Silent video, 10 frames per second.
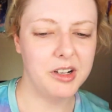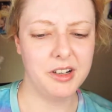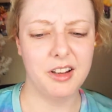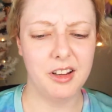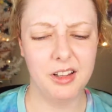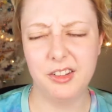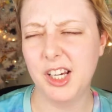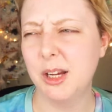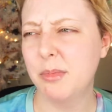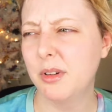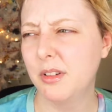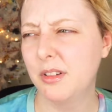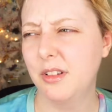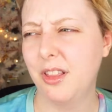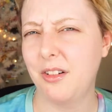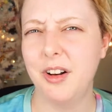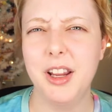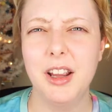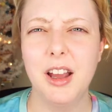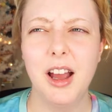on step 3?